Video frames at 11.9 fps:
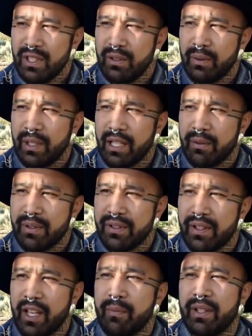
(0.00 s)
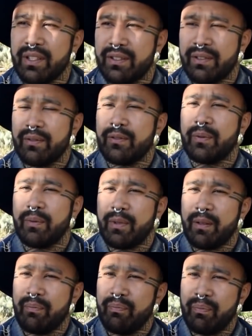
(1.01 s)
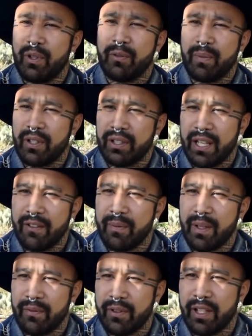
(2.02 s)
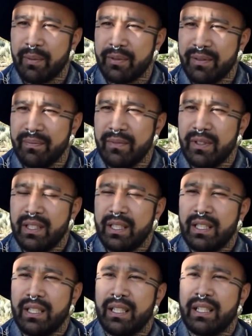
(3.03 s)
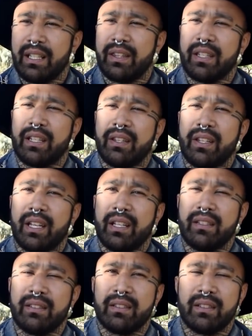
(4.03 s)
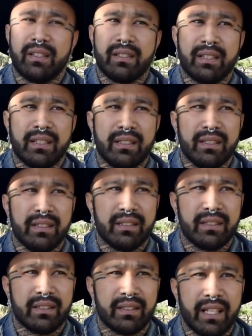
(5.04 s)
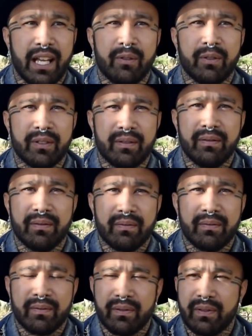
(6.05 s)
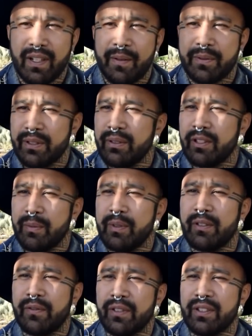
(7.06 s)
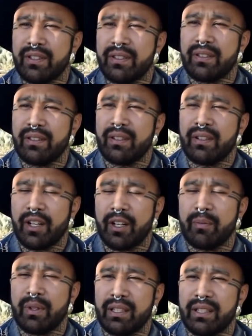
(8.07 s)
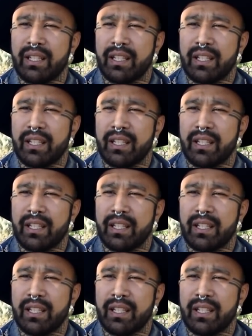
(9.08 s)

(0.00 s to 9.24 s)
when I was 9 months was when my birth mother gave me up for adoption, and I think that that would absolutely be the first heartbreak that I